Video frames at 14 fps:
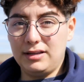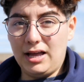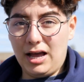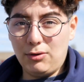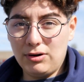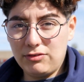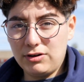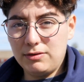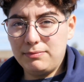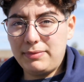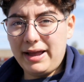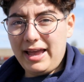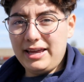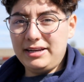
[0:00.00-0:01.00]
However,
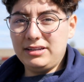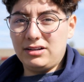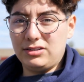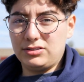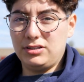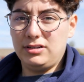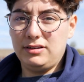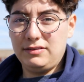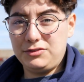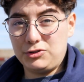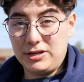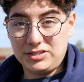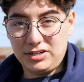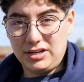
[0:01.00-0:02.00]
by adding alternative
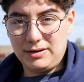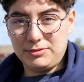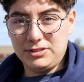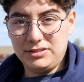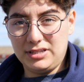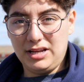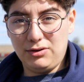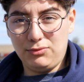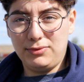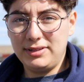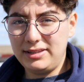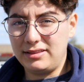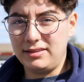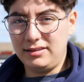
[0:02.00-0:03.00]
transit options and
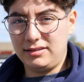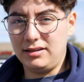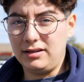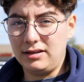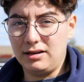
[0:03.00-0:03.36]
really thinking